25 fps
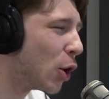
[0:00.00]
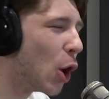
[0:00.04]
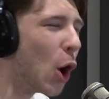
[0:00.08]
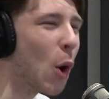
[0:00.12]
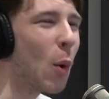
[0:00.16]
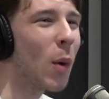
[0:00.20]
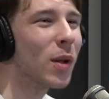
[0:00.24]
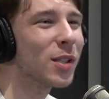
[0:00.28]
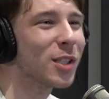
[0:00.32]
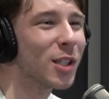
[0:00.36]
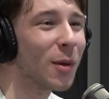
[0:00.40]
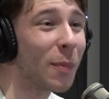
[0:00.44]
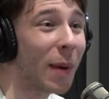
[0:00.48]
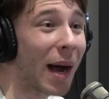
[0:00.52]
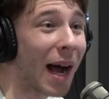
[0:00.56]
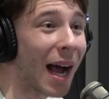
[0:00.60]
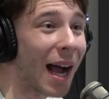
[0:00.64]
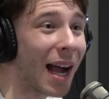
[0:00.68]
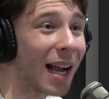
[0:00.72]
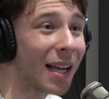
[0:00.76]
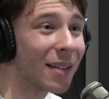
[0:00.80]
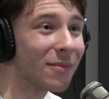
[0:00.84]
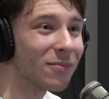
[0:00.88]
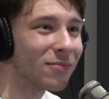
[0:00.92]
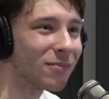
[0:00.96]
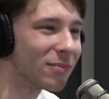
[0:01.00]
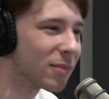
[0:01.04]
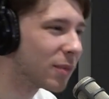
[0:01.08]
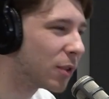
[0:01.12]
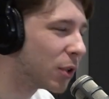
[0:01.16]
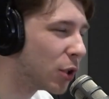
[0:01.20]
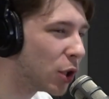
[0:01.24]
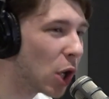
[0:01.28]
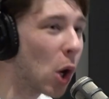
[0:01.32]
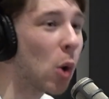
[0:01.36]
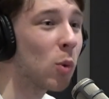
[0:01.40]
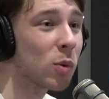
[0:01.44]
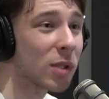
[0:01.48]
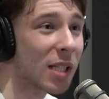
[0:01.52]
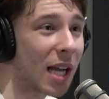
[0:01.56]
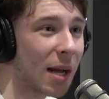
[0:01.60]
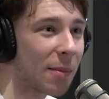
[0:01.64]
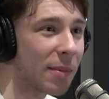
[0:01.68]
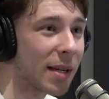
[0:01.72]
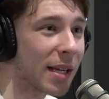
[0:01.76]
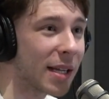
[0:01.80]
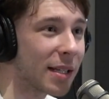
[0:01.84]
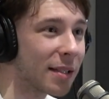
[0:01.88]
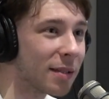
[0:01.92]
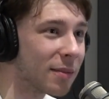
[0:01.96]
No one's about. No what's
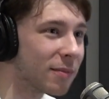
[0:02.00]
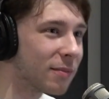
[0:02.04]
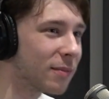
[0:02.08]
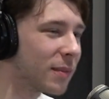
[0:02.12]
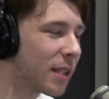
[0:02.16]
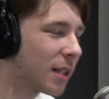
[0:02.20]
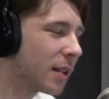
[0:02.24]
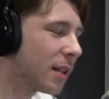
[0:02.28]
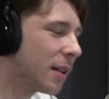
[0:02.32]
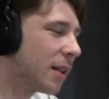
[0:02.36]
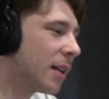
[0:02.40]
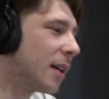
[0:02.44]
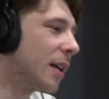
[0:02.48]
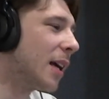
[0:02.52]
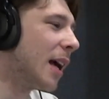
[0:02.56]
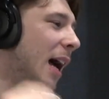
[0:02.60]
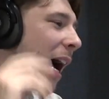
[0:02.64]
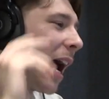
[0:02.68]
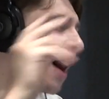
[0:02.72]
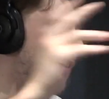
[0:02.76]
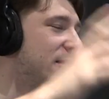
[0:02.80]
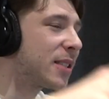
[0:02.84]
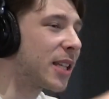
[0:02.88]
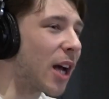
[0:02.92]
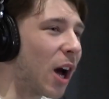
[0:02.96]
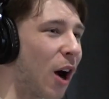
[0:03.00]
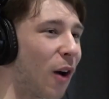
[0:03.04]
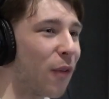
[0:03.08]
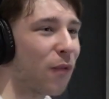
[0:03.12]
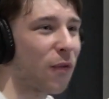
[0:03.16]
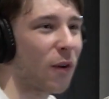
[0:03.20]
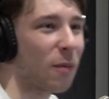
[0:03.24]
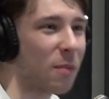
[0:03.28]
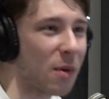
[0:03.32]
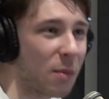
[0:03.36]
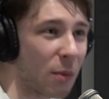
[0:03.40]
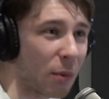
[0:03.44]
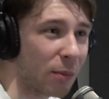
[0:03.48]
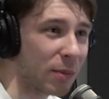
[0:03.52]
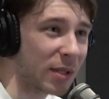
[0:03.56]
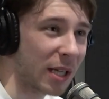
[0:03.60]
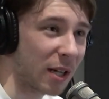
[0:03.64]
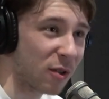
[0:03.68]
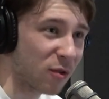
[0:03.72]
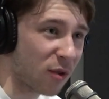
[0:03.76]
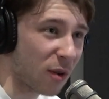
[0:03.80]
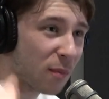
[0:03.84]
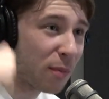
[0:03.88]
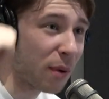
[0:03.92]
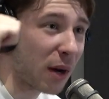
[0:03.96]
happening. I've set off from my mum's
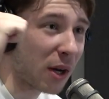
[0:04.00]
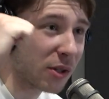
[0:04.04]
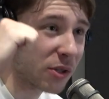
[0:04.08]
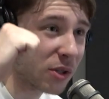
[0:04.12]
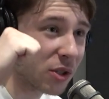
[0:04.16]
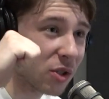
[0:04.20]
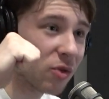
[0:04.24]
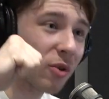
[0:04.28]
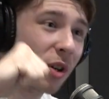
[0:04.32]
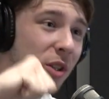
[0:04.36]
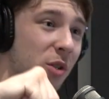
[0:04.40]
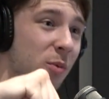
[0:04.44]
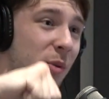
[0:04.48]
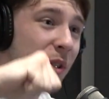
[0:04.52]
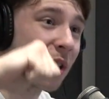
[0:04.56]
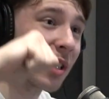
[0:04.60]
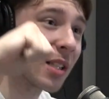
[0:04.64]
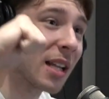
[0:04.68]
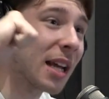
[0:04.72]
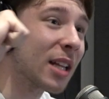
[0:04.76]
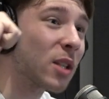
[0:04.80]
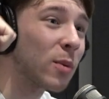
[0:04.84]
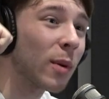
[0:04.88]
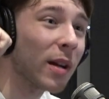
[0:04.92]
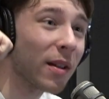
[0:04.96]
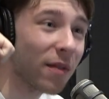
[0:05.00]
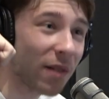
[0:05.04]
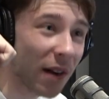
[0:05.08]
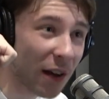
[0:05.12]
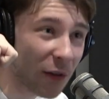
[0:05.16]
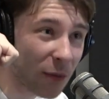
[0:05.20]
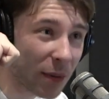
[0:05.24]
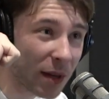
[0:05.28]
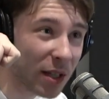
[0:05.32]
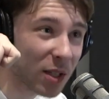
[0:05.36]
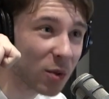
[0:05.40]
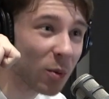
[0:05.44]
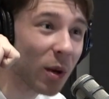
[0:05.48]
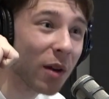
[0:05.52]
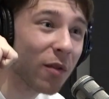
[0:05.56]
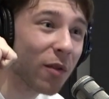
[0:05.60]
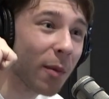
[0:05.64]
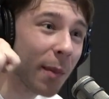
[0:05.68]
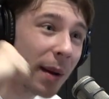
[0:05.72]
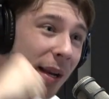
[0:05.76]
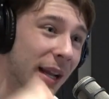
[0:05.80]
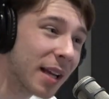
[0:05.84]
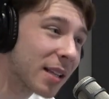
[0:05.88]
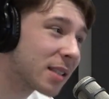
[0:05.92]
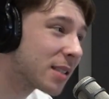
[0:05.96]
house from Parsons Cross, which is like 25 minutes away from
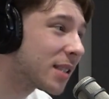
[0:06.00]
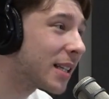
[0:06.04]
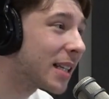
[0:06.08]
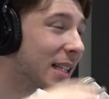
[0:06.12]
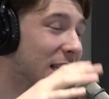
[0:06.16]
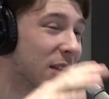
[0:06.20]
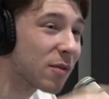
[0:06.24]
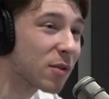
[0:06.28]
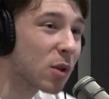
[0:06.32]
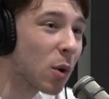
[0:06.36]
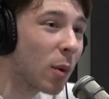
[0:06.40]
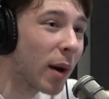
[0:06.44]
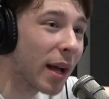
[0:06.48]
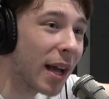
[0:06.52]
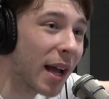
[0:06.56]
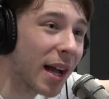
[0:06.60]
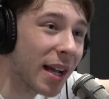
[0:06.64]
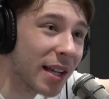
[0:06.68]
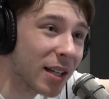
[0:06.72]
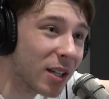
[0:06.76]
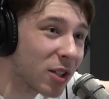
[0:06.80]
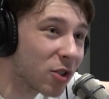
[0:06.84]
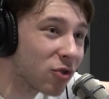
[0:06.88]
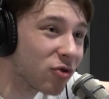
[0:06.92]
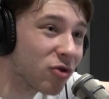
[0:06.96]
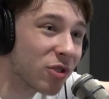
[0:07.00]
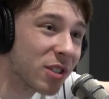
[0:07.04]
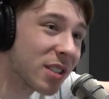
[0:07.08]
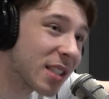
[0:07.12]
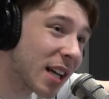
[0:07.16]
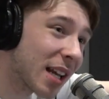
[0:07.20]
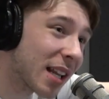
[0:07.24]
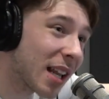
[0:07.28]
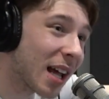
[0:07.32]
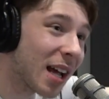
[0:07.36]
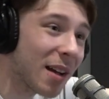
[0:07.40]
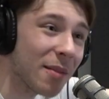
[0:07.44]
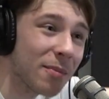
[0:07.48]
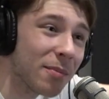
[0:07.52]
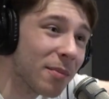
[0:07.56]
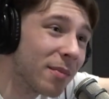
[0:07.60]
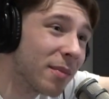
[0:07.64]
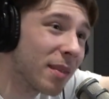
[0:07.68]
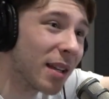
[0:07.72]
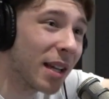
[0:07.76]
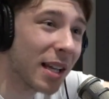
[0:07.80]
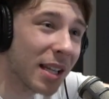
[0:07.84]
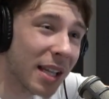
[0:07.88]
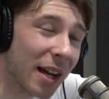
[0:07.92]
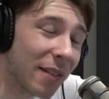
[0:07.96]
my dad's. He lives quite out in countryside, like
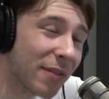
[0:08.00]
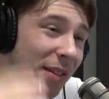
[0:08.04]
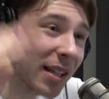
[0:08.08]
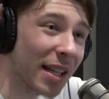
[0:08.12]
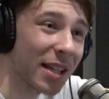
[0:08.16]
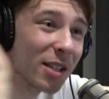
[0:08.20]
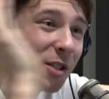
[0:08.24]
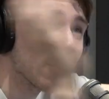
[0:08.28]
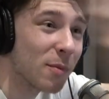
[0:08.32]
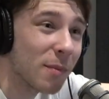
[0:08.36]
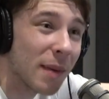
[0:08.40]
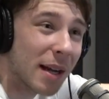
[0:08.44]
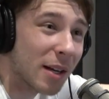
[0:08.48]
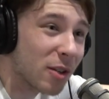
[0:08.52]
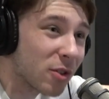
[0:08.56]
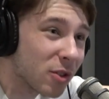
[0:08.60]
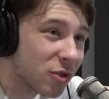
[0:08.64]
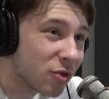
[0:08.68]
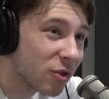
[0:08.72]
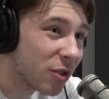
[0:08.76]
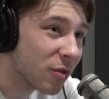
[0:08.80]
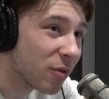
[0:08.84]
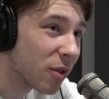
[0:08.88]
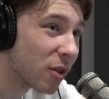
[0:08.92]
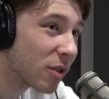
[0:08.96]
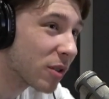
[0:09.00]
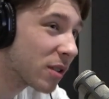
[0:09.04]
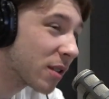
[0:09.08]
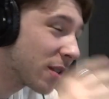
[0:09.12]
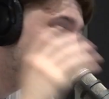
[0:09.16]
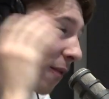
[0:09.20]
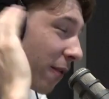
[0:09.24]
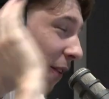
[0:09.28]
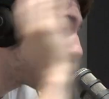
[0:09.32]
you have to get some mad country roads.